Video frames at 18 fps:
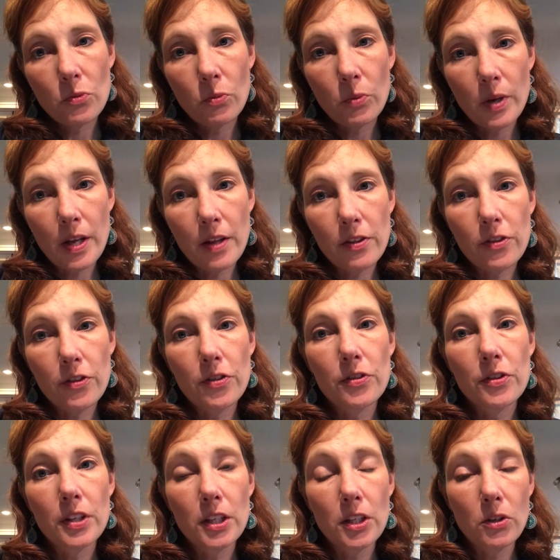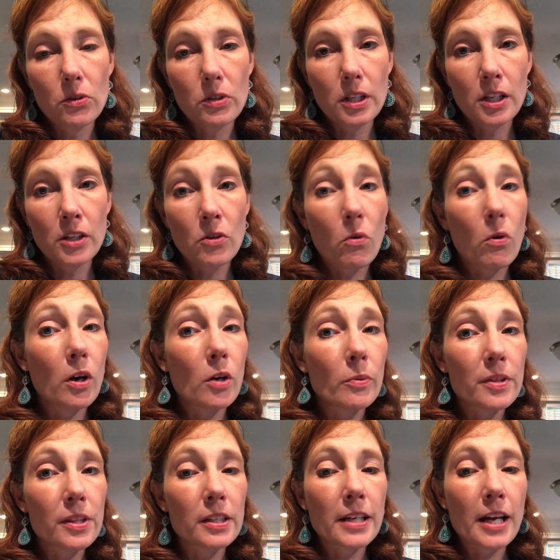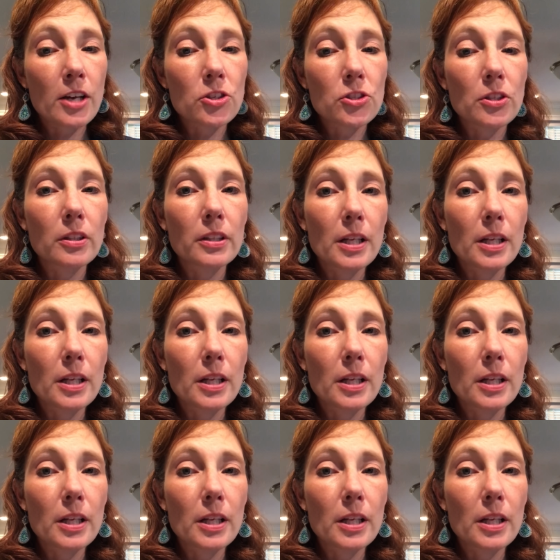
with the union or with the National